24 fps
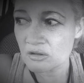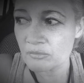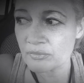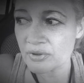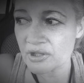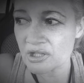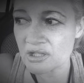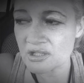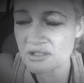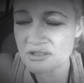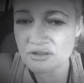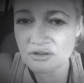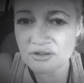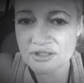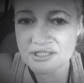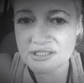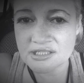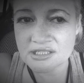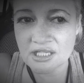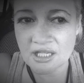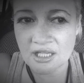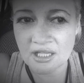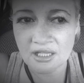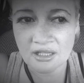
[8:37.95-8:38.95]
Because I
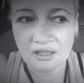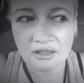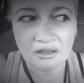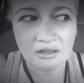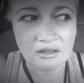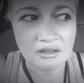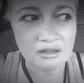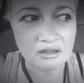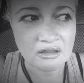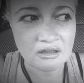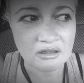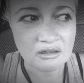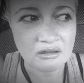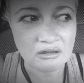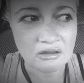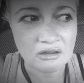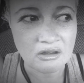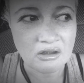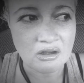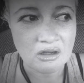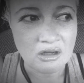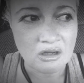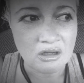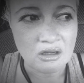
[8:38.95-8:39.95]
see,
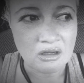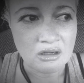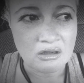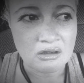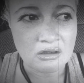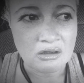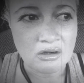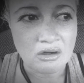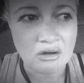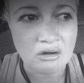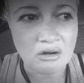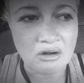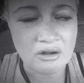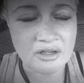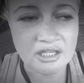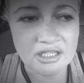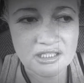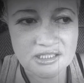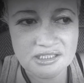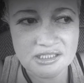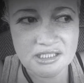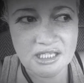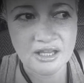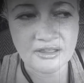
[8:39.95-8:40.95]
I
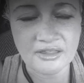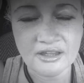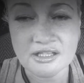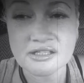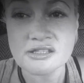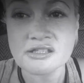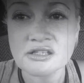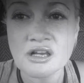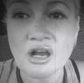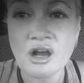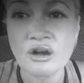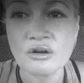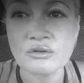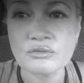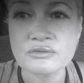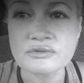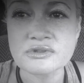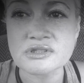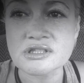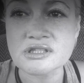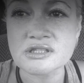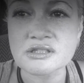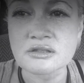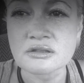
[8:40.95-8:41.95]
can see their
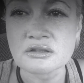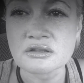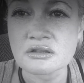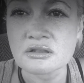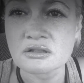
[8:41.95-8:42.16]
souls.